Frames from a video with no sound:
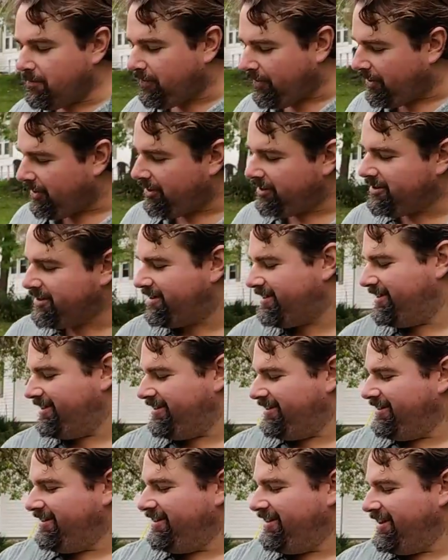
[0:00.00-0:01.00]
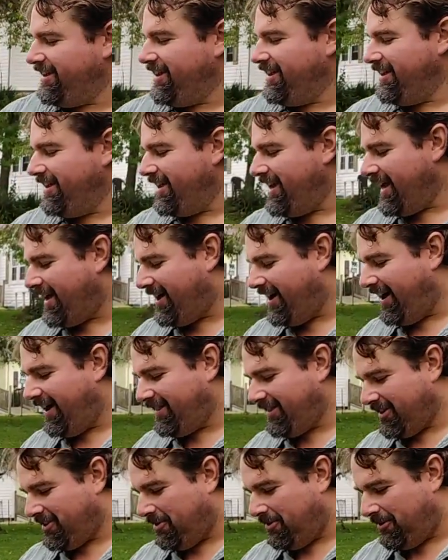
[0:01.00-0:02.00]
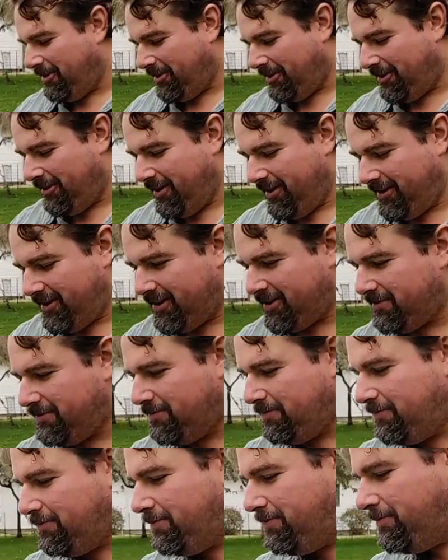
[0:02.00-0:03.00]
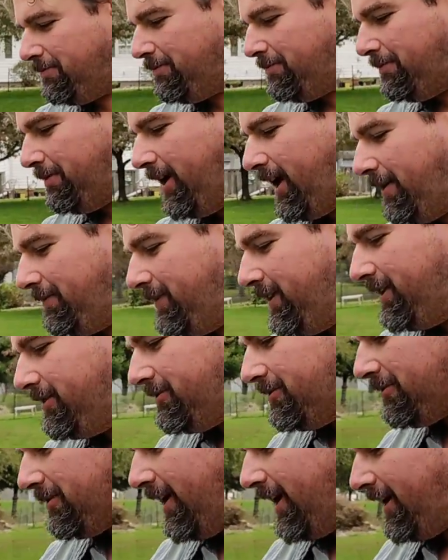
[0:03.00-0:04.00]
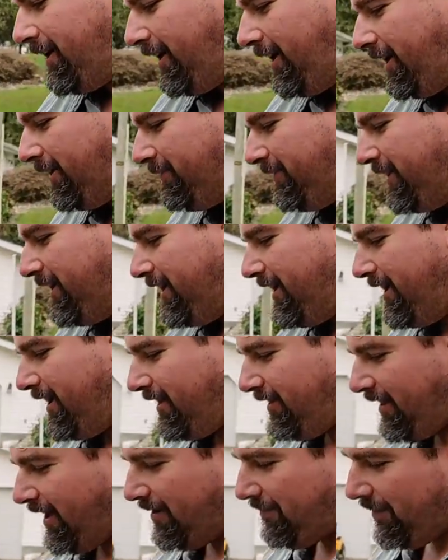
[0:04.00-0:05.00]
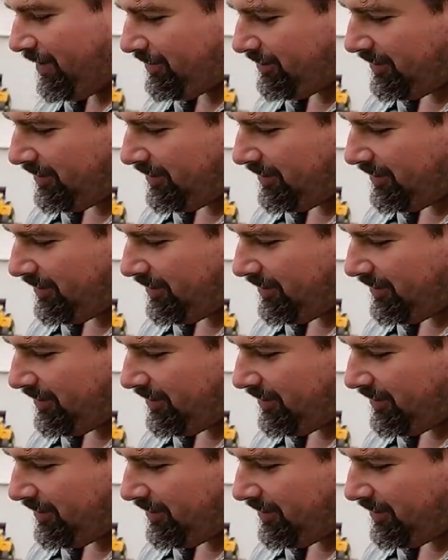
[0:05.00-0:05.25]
In reverse, it caught the corner and just popped this right off, like my